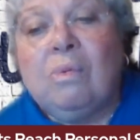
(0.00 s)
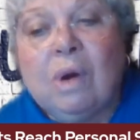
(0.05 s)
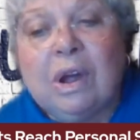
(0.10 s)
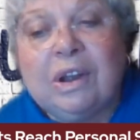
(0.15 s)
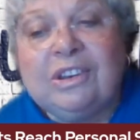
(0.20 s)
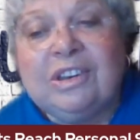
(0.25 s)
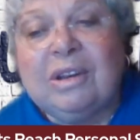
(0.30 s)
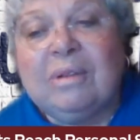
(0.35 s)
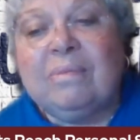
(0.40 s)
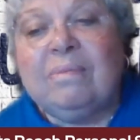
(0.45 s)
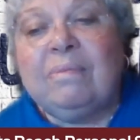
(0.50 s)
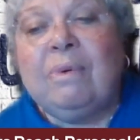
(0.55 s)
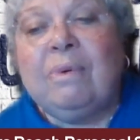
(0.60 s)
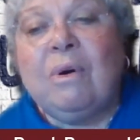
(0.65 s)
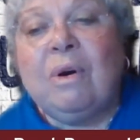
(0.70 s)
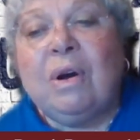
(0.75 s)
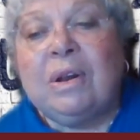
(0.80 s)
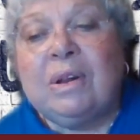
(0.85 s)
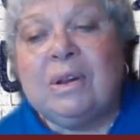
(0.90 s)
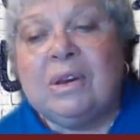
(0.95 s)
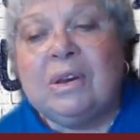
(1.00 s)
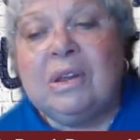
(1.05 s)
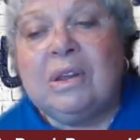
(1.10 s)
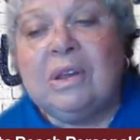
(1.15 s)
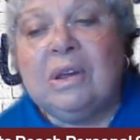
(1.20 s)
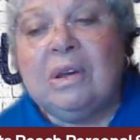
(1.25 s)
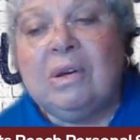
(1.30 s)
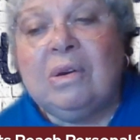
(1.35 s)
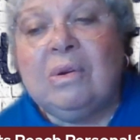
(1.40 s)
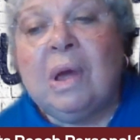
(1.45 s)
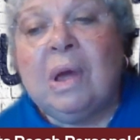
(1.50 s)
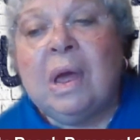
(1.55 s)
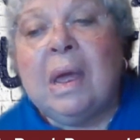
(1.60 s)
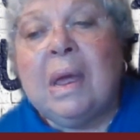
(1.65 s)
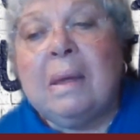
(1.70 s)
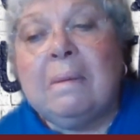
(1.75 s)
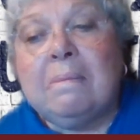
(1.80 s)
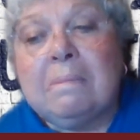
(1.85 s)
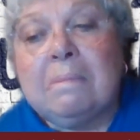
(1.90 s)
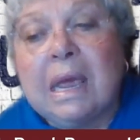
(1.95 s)
What's important to you
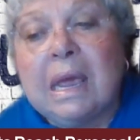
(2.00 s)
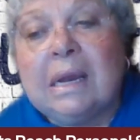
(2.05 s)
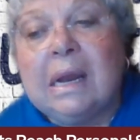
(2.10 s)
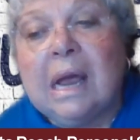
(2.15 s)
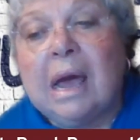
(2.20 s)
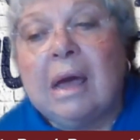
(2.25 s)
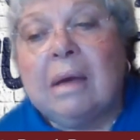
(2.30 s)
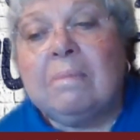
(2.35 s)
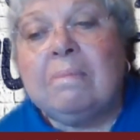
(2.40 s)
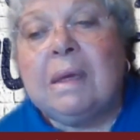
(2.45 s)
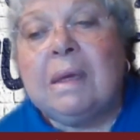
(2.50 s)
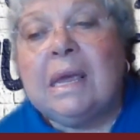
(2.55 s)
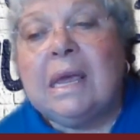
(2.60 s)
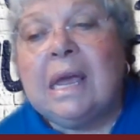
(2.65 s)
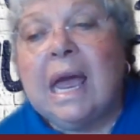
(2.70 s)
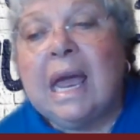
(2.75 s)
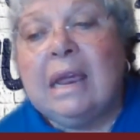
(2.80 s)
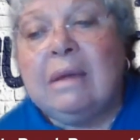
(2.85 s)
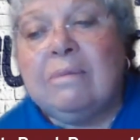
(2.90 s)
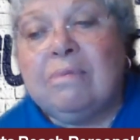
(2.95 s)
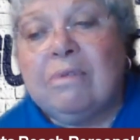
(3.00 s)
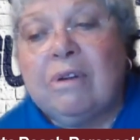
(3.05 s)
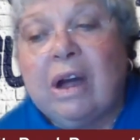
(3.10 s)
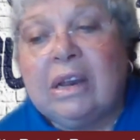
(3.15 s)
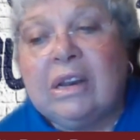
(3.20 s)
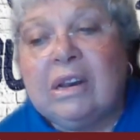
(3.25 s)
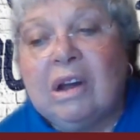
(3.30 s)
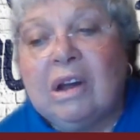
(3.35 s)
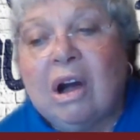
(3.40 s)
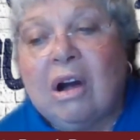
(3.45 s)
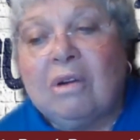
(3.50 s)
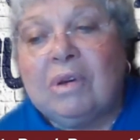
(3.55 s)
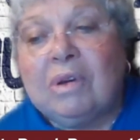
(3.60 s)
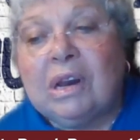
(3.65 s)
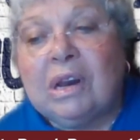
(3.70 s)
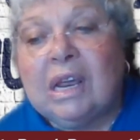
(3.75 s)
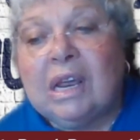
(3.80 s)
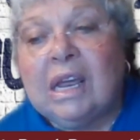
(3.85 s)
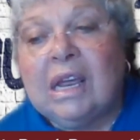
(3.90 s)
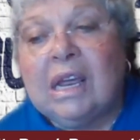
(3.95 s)
may not be a
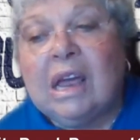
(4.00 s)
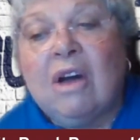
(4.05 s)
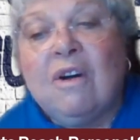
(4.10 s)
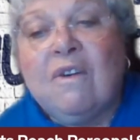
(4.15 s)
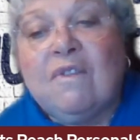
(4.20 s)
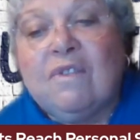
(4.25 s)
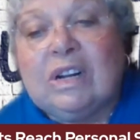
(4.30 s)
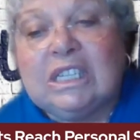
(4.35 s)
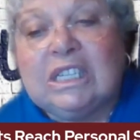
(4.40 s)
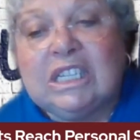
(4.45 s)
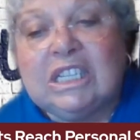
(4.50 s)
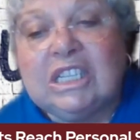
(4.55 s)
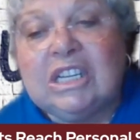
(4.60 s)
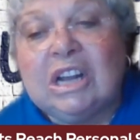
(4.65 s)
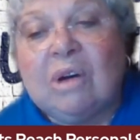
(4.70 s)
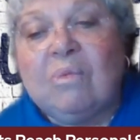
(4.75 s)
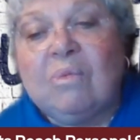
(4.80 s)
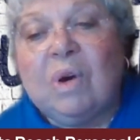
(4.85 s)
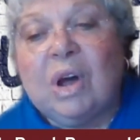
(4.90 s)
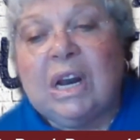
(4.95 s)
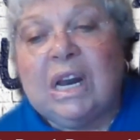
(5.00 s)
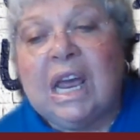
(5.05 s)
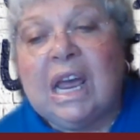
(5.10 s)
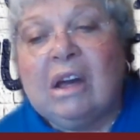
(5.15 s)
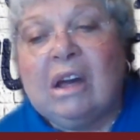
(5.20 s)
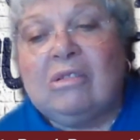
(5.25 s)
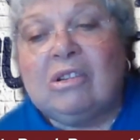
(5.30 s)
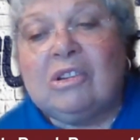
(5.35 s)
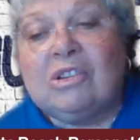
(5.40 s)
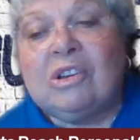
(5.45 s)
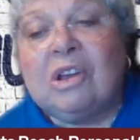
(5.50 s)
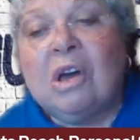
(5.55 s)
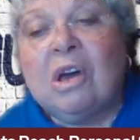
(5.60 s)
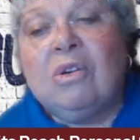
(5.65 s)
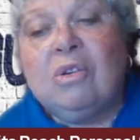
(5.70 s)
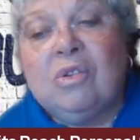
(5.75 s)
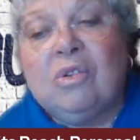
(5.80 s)
priority for someone else.